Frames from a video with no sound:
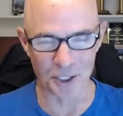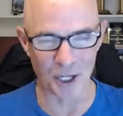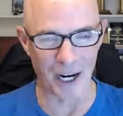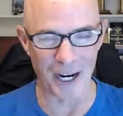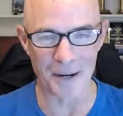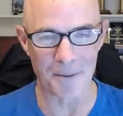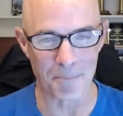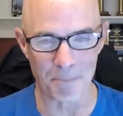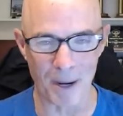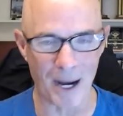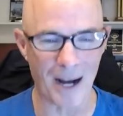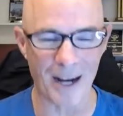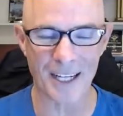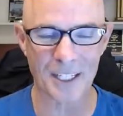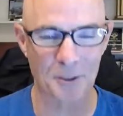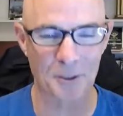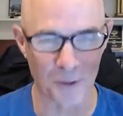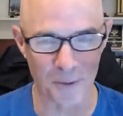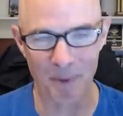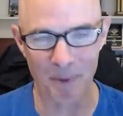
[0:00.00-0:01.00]
giant
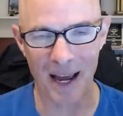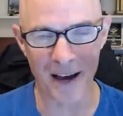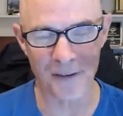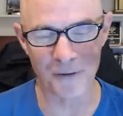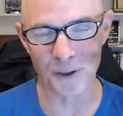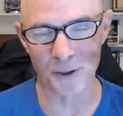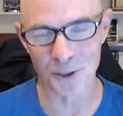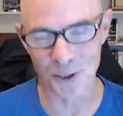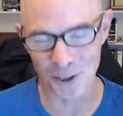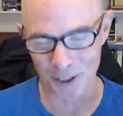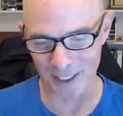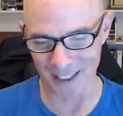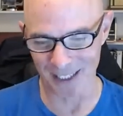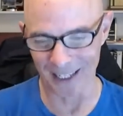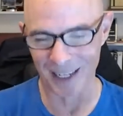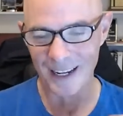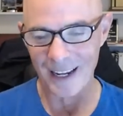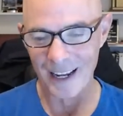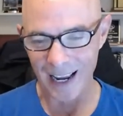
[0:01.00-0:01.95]
box with baffles and